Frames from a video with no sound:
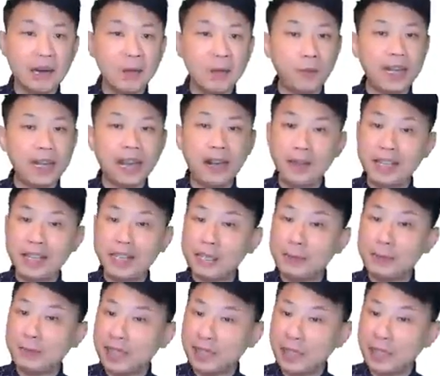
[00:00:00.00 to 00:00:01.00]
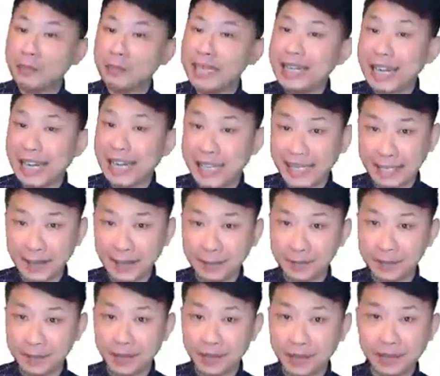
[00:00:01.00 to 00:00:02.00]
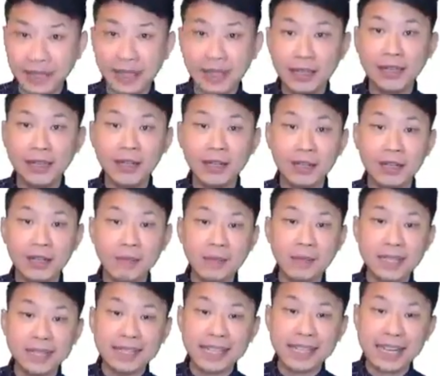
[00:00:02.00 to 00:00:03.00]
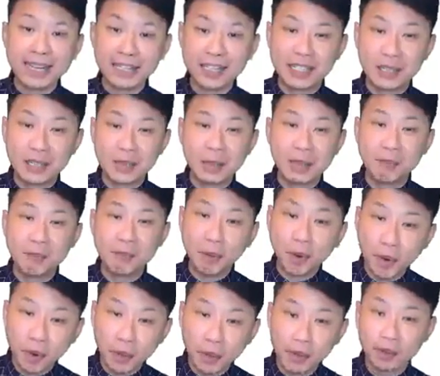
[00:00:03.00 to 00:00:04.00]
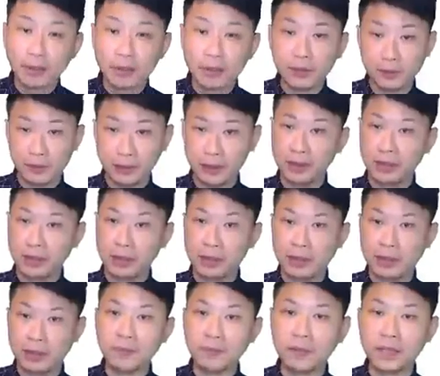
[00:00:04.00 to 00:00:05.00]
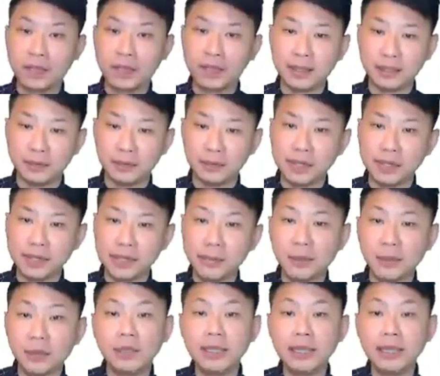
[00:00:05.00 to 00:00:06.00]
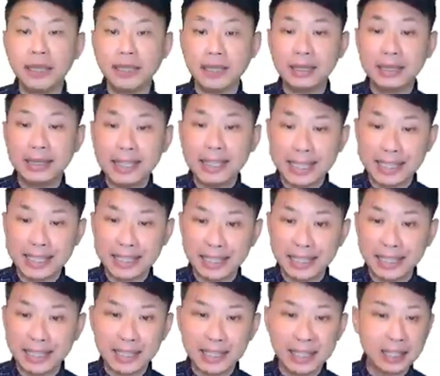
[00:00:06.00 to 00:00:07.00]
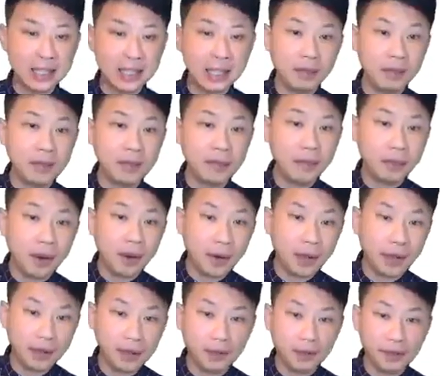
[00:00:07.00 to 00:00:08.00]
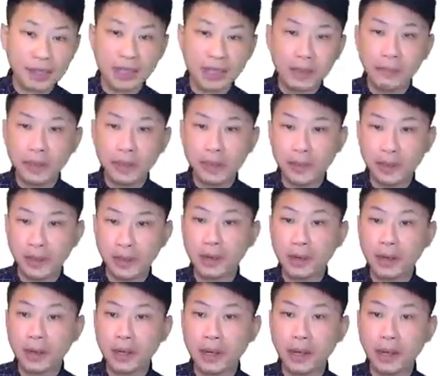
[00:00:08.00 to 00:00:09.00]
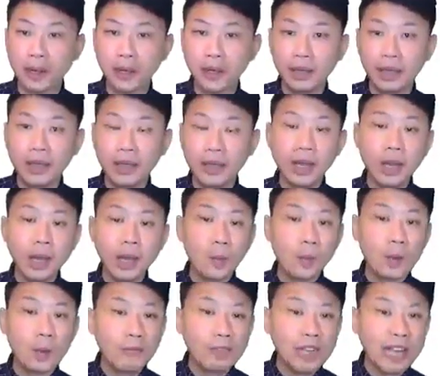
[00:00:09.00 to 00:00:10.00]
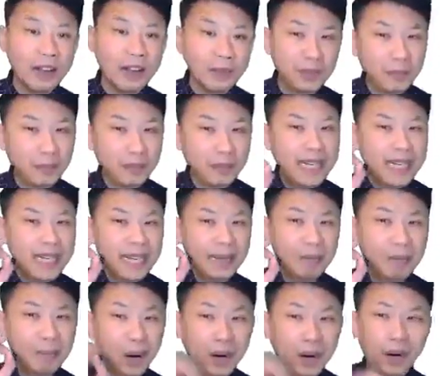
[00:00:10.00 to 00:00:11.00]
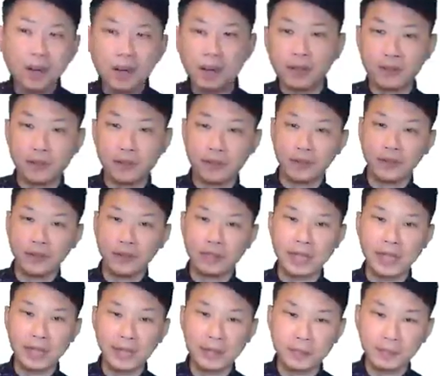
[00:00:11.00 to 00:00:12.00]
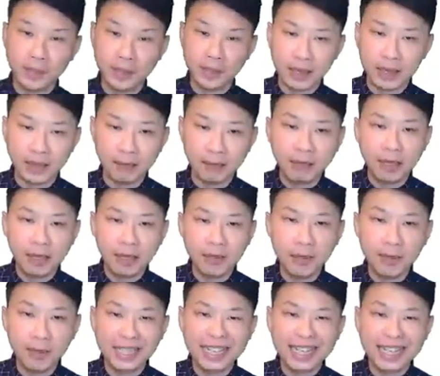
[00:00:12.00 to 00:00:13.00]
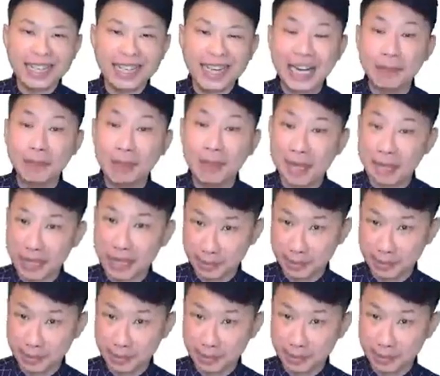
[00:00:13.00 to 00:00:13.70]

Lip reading: we have a special meaning. Okay, it means that it's going to be part of something. For example, the disk is going to be part of a computer. Okay, when we have the meaning part of, okay, we're going to use a diamond.